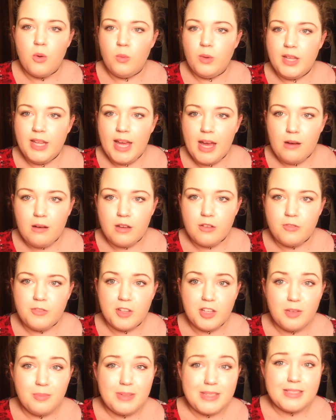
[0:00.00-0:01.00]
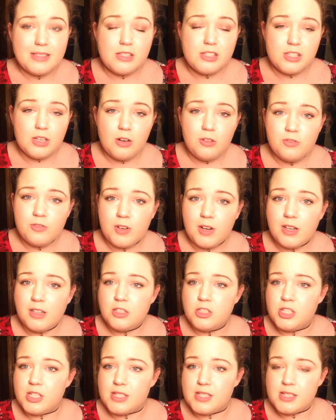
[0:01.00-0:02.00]
really how I feel, but so
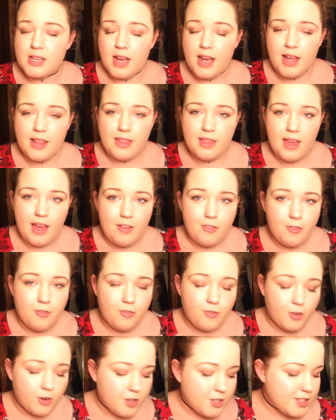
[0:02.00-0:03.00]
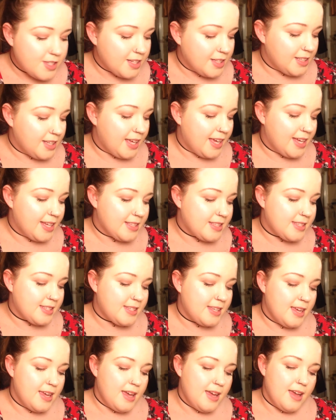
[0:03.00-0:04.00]
far, just at first
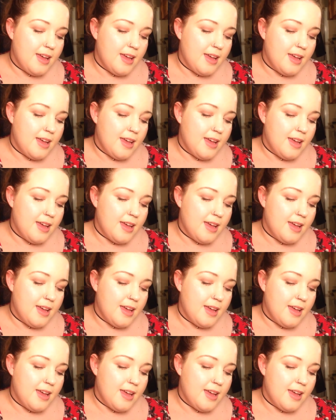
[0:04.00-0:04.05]
glance,